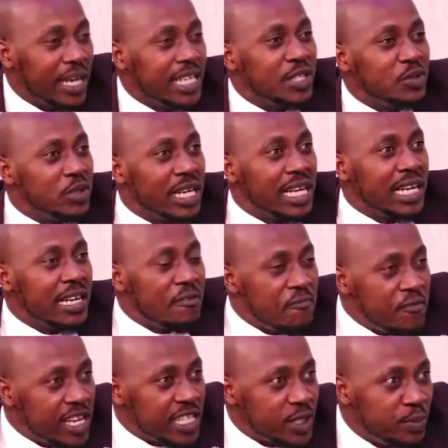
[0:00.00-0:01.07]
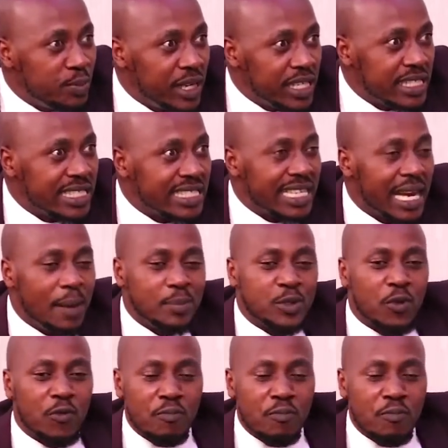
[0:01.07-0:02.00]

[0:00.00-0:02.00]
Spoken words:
But it will take investment in terms